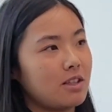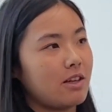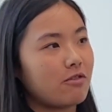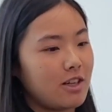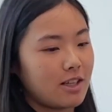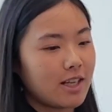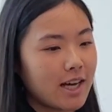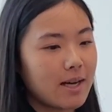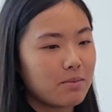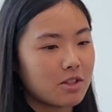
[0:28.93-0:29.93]
different
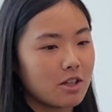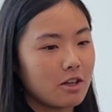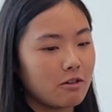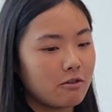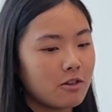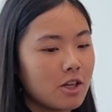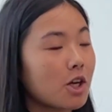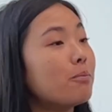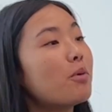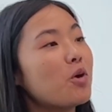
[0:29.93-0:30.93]
types of
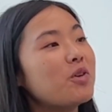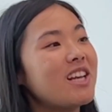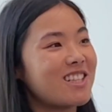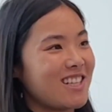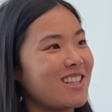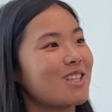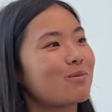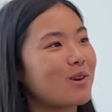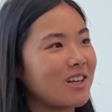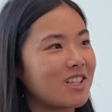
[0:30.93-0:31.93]
components in this
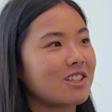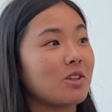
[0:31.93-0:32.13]
project.